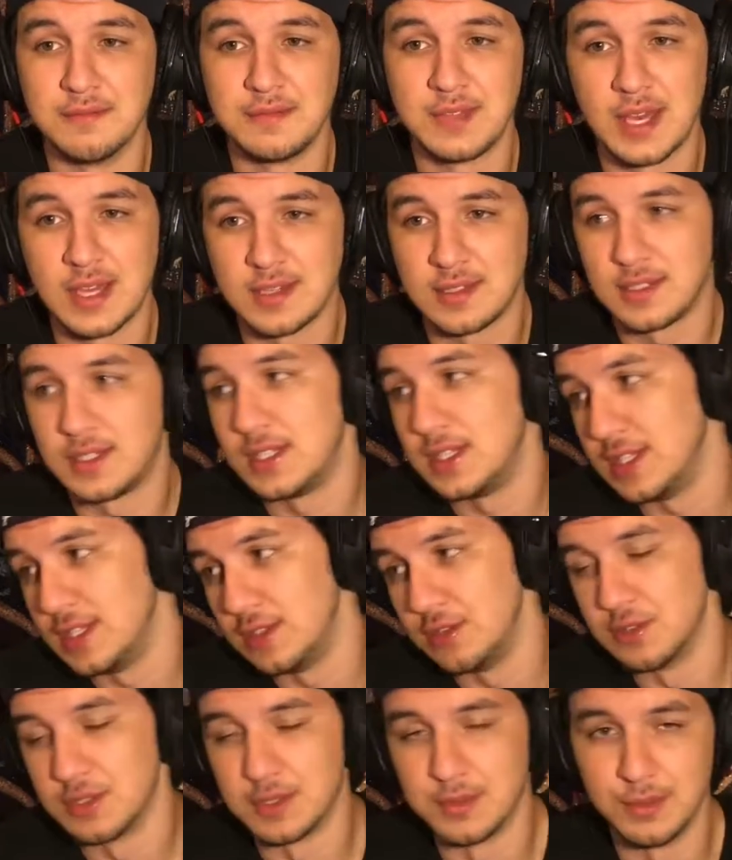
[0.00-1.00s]
Yet, he
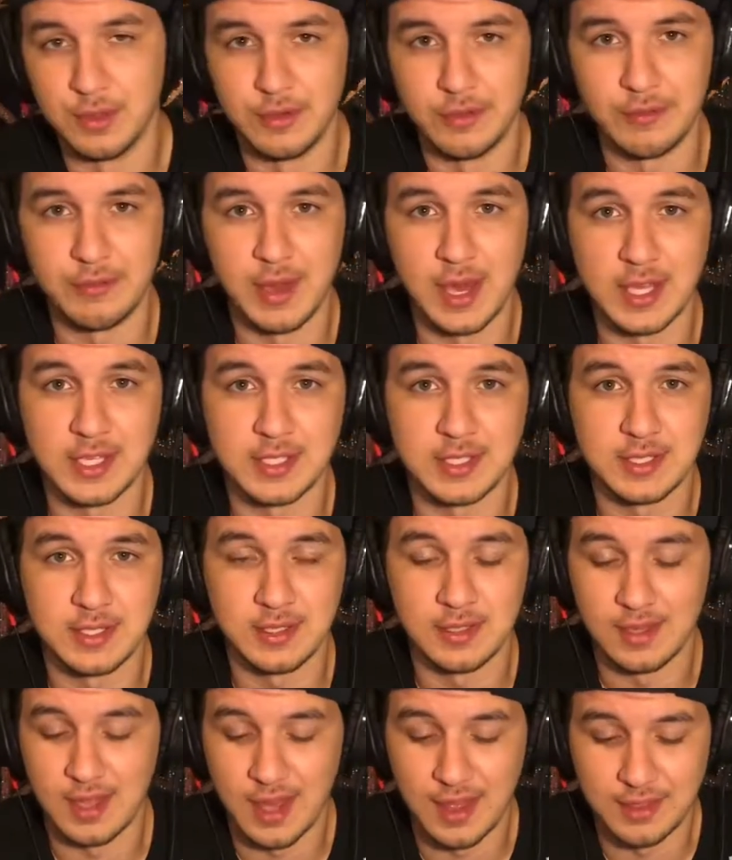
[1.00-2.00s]
used the MoviePass.
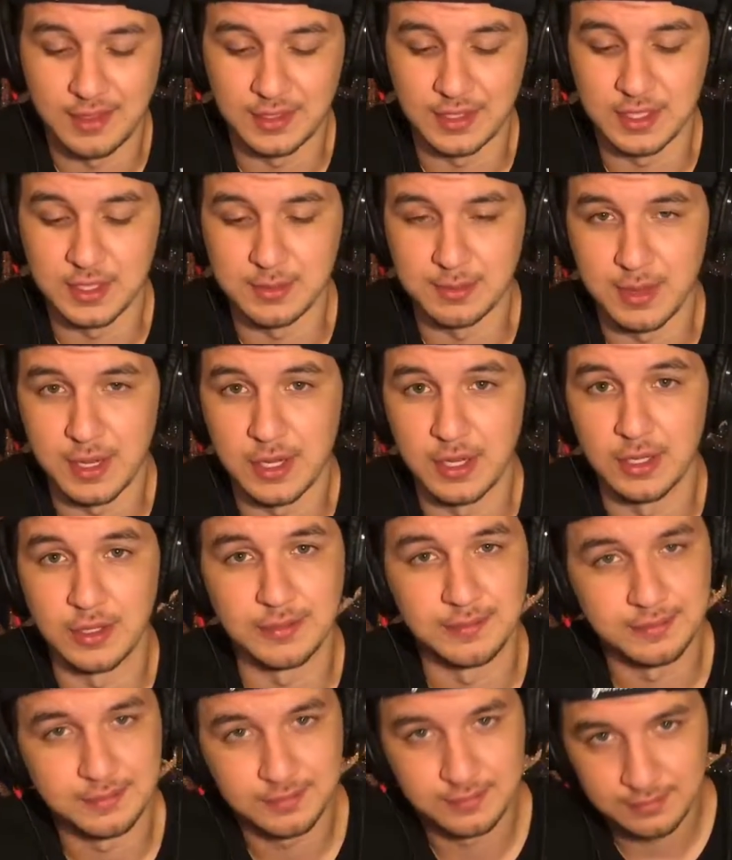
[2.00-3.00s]
I think it's
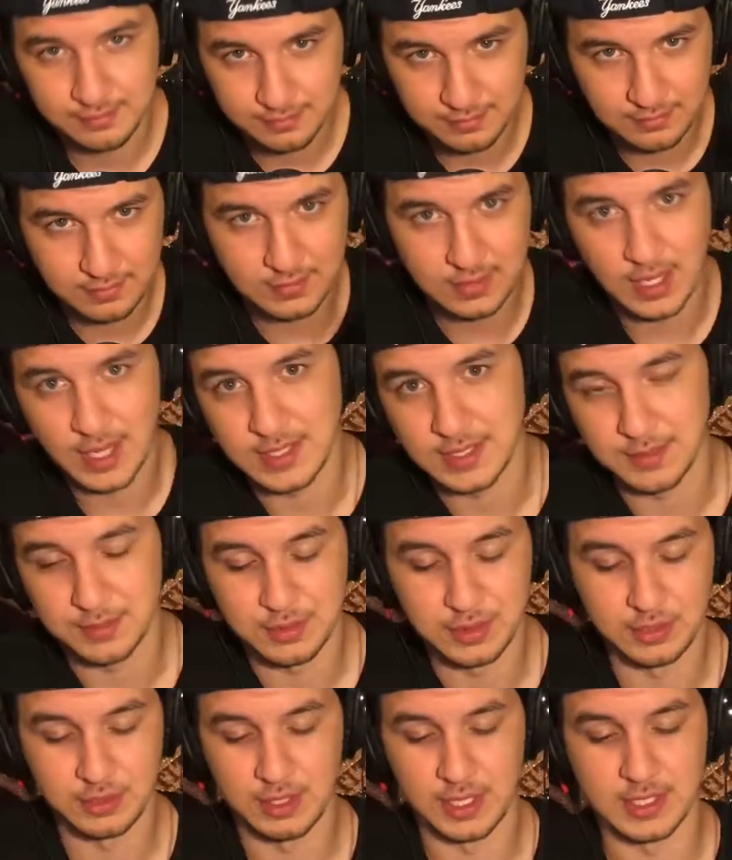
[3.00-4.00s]
better. That's up
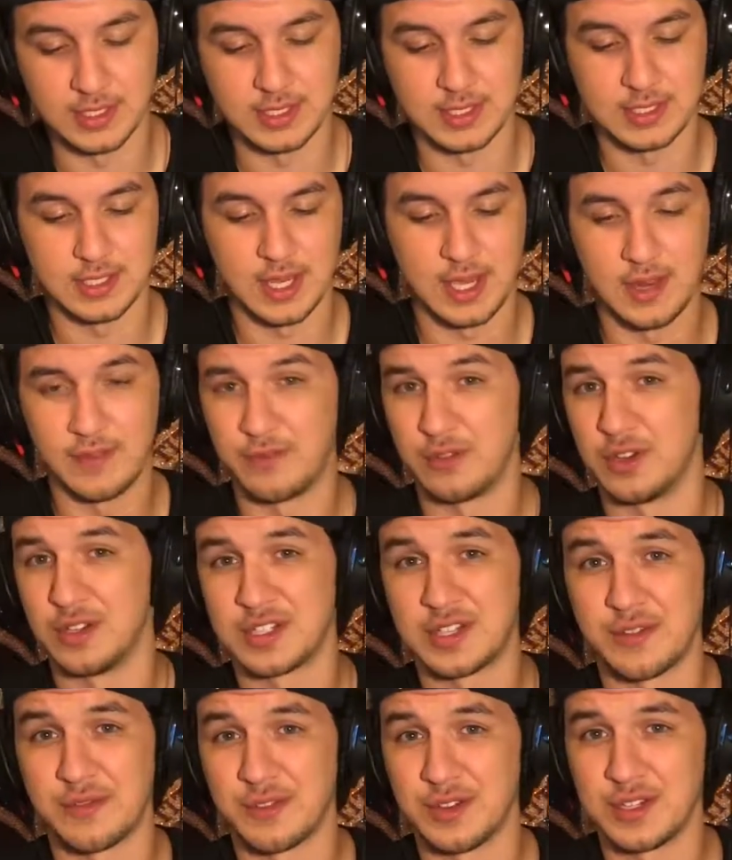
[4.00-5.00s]
to you guys. Decide for a
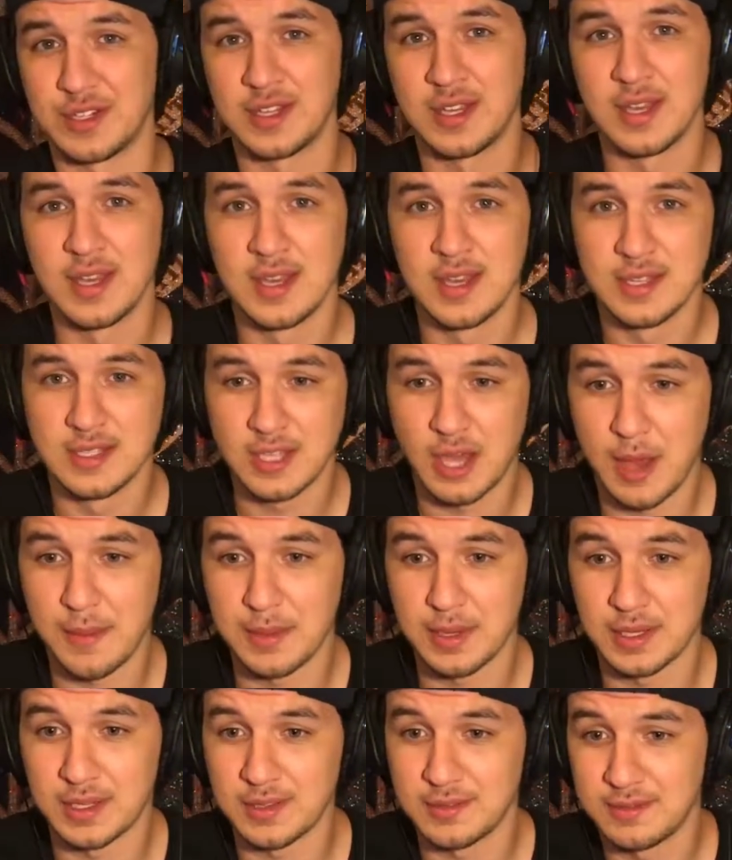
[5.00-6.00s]
different
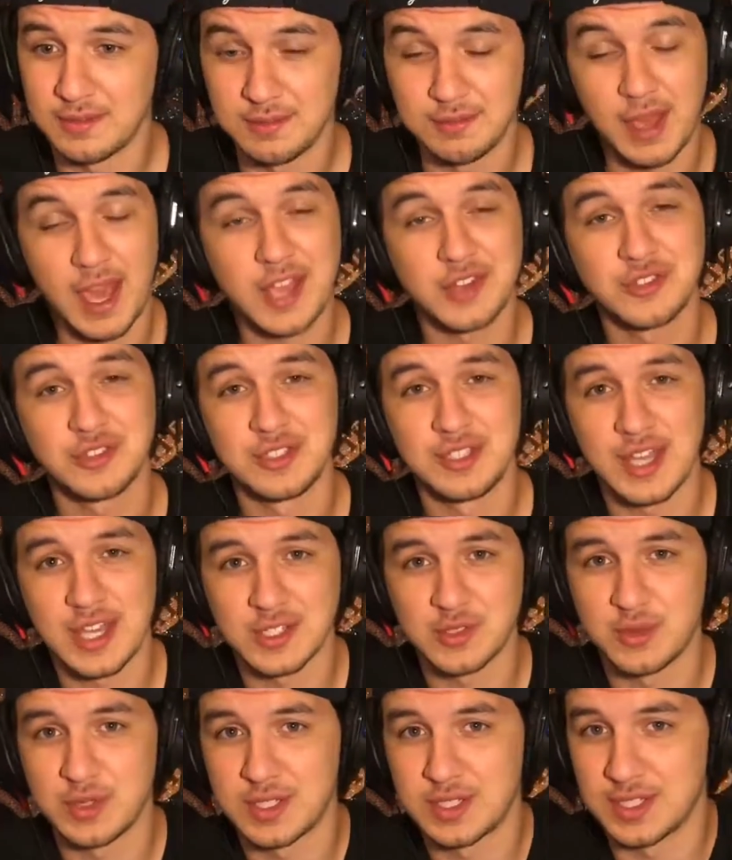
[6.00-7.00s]
topic. Actually,
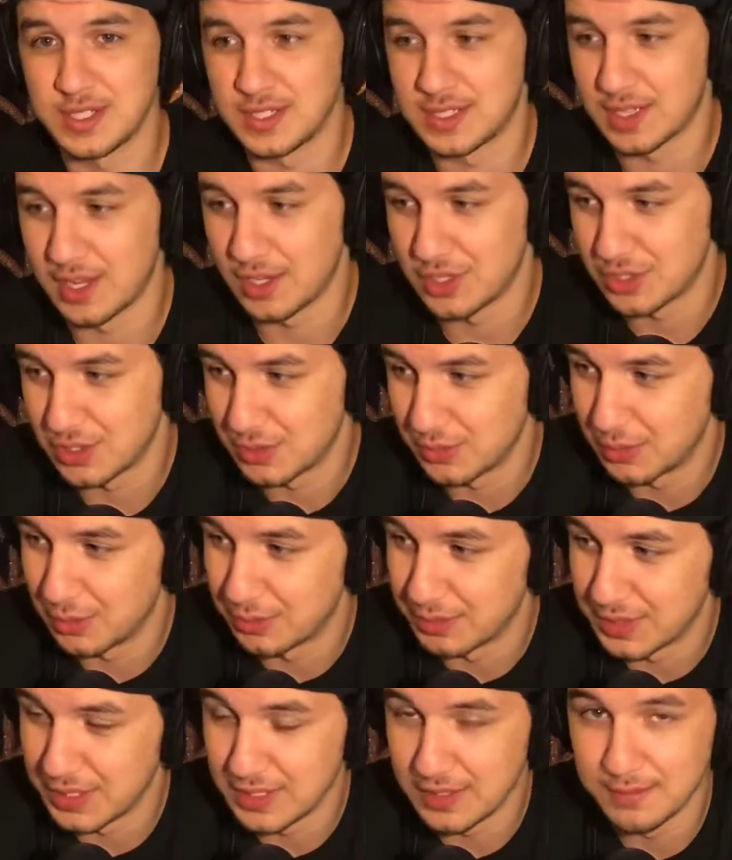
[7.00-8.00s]
next week's discussion will
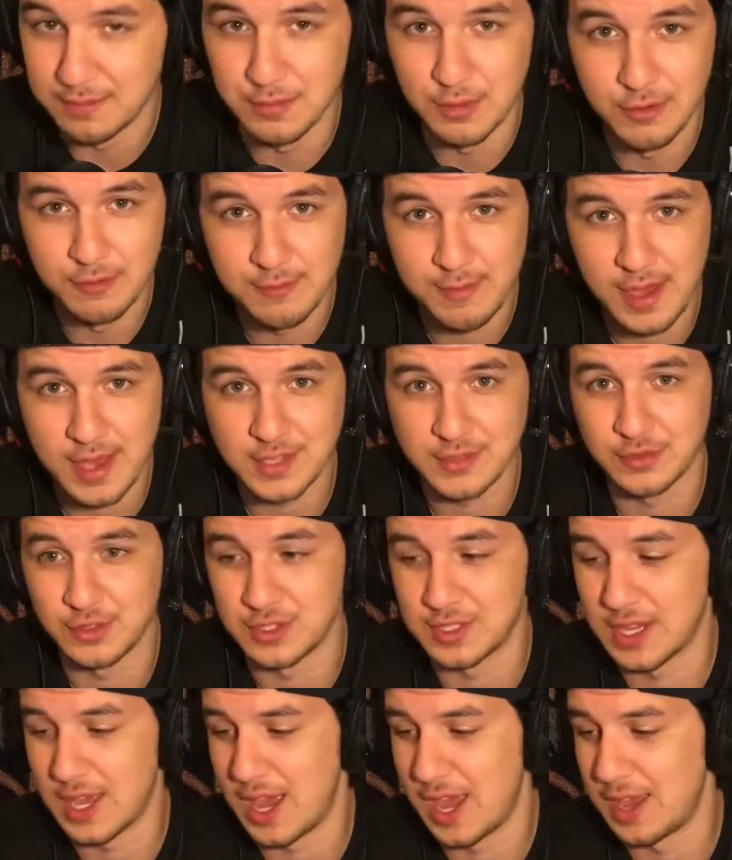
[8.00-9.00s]
be MoviePass
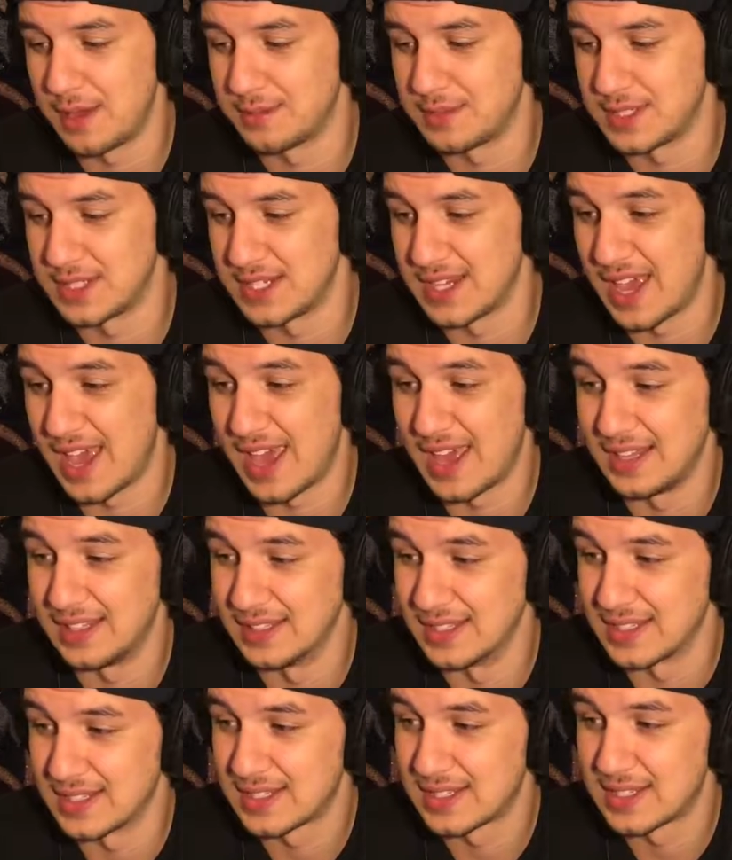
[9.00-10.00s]
versus AMC
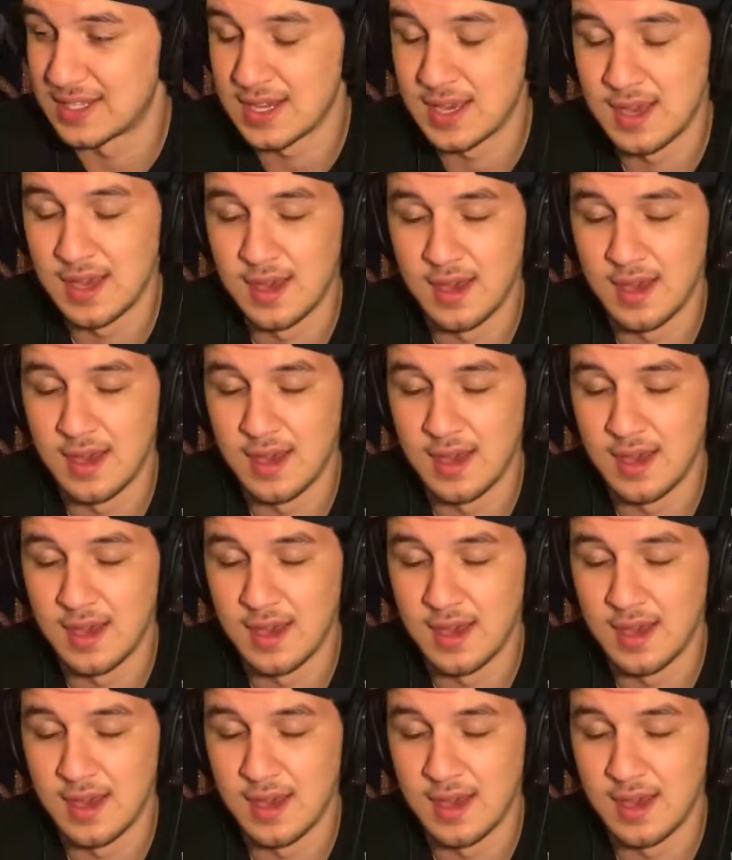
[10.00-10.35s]
A-List.